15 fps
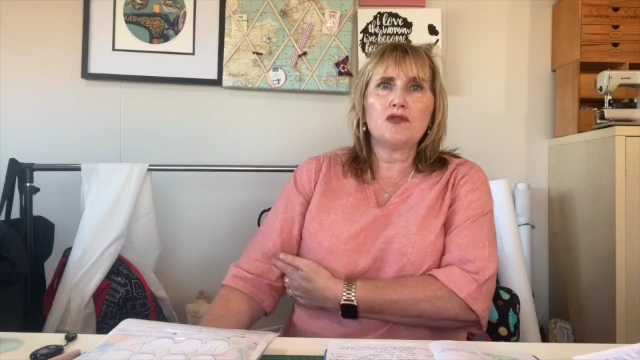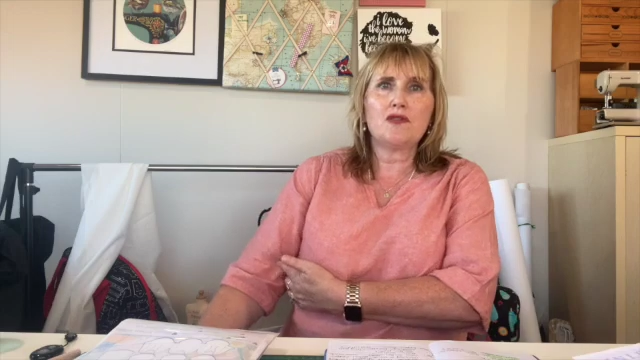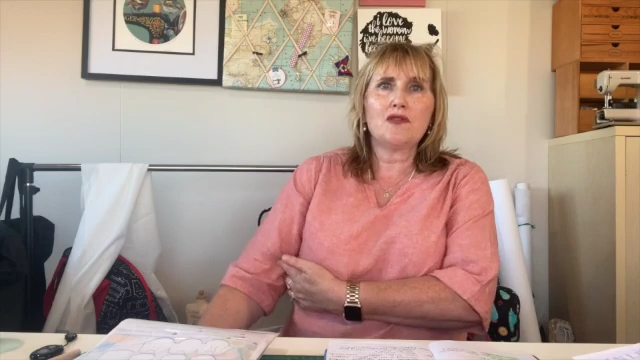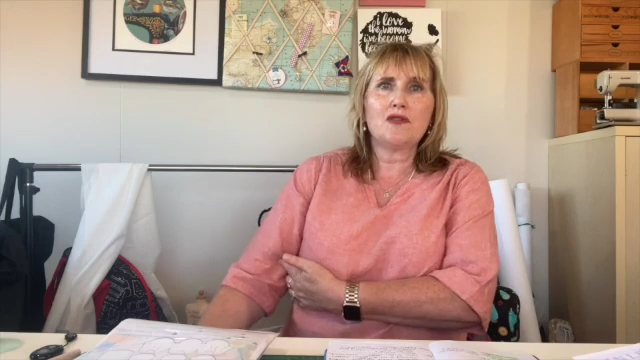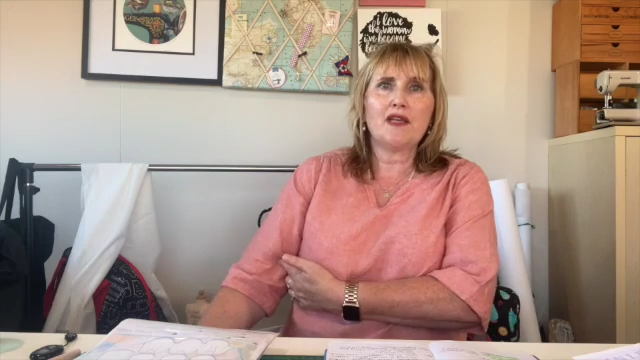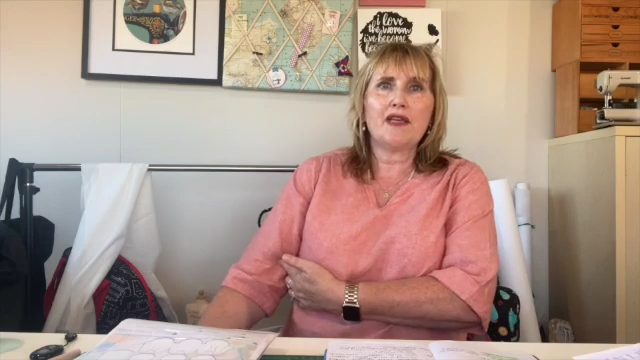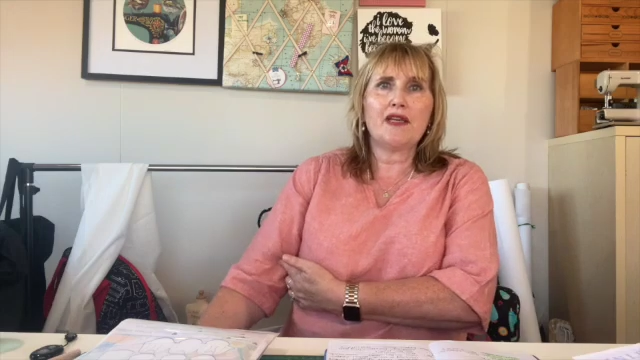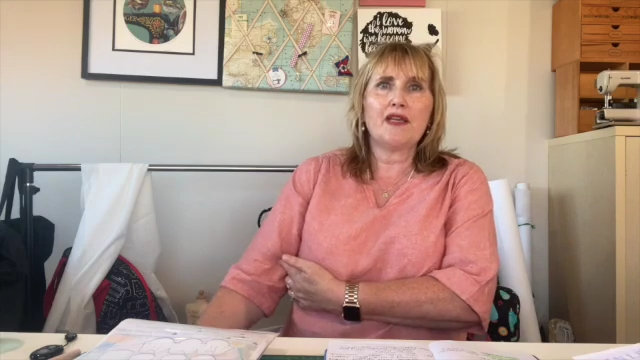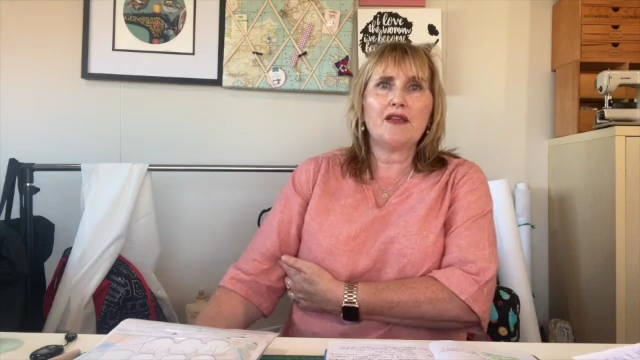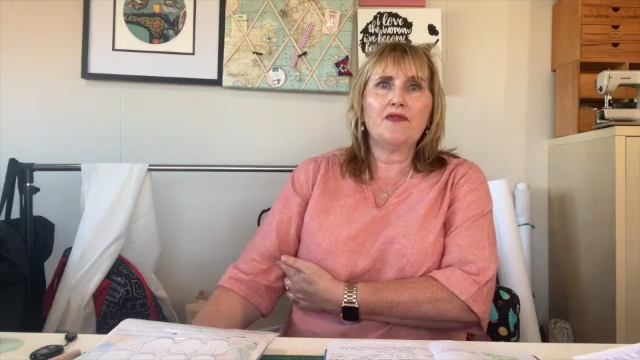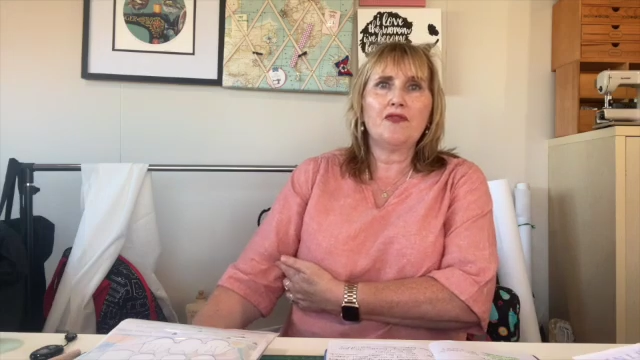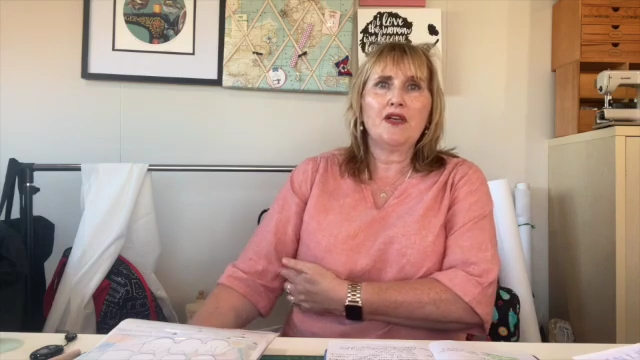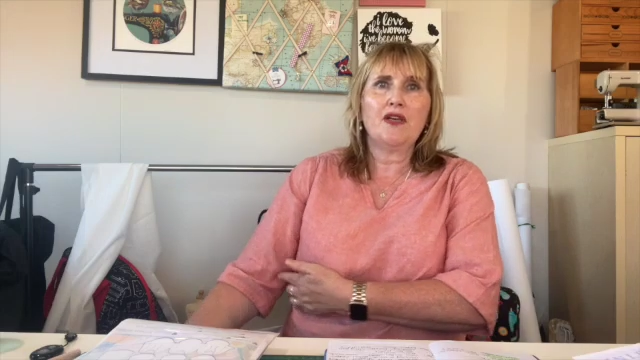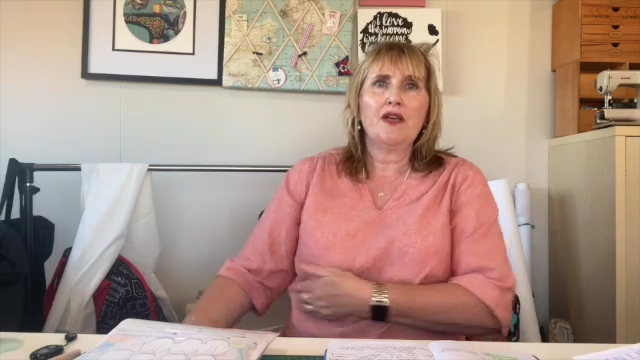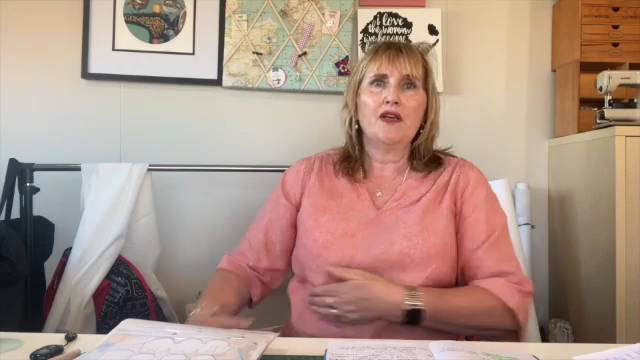sleeve,
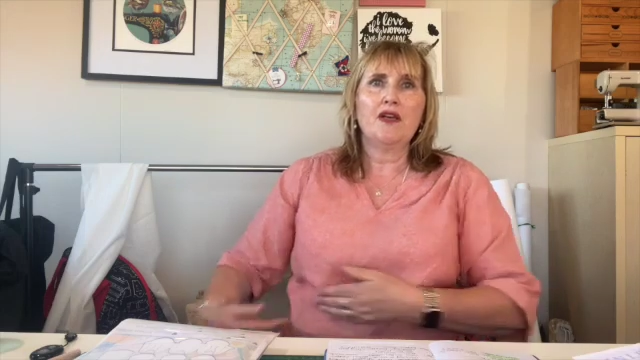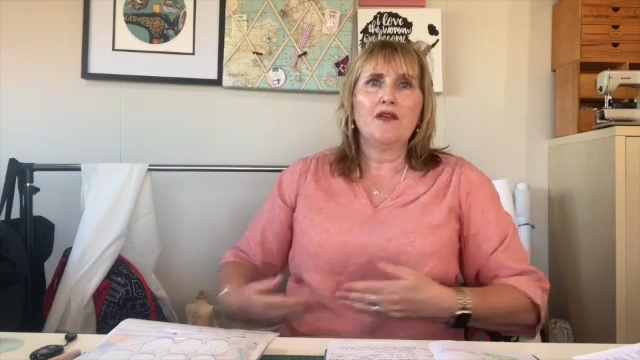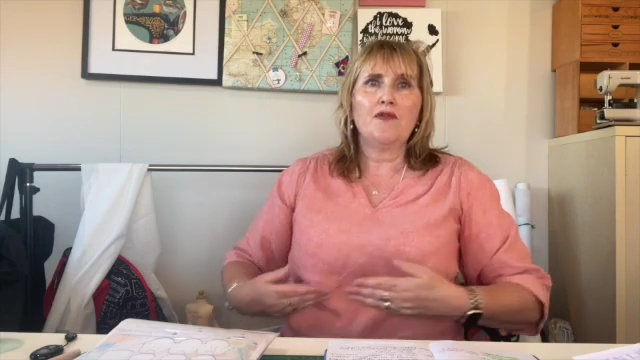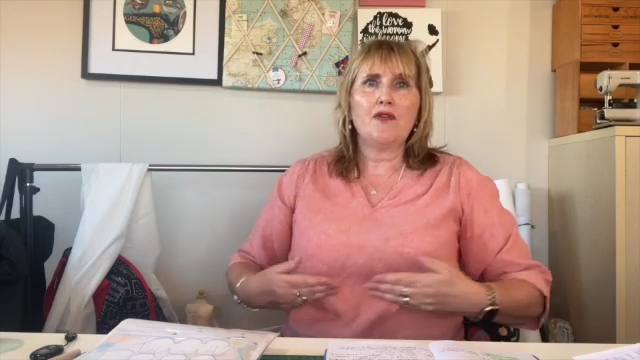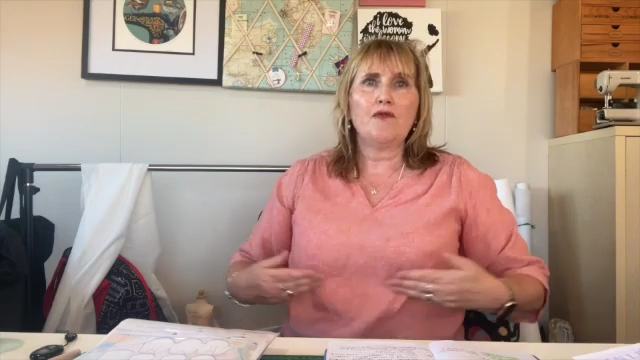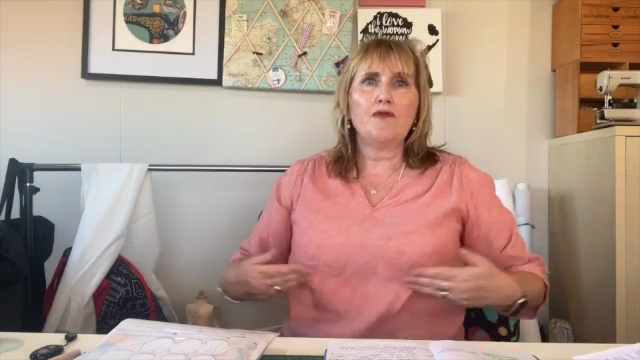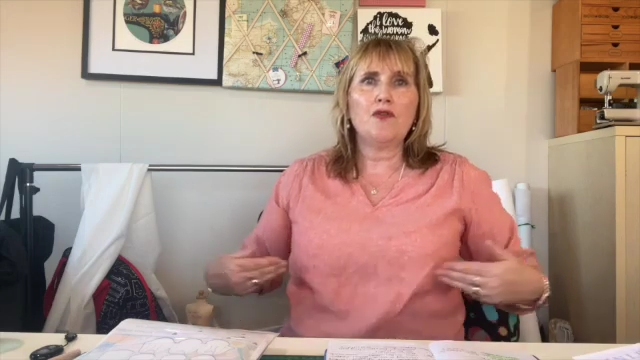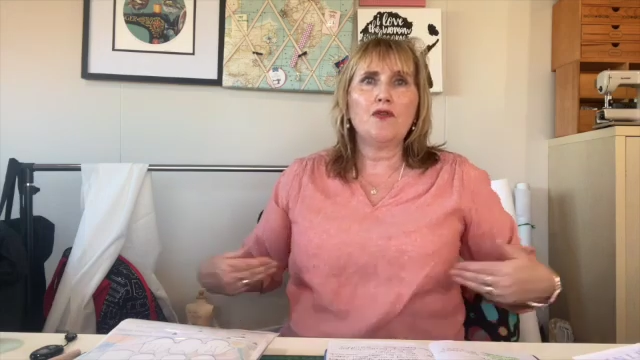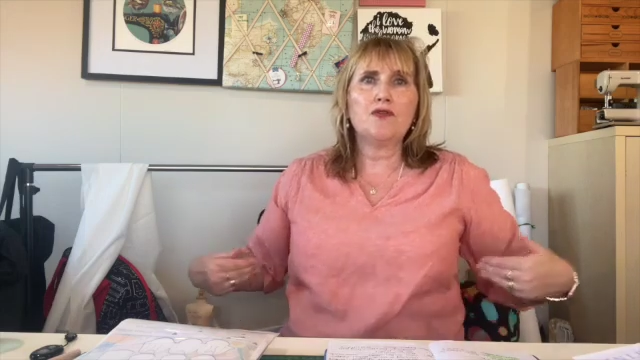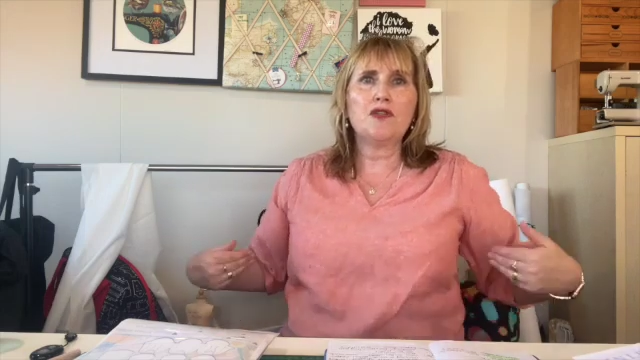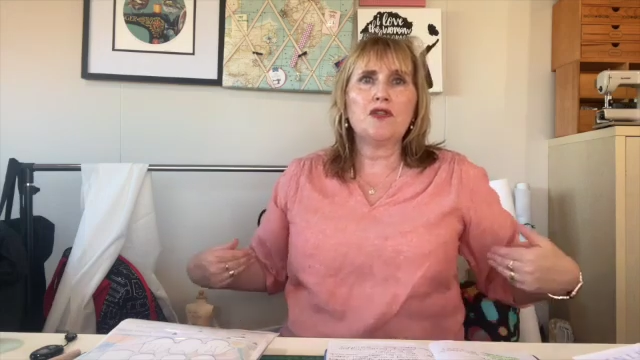if it falls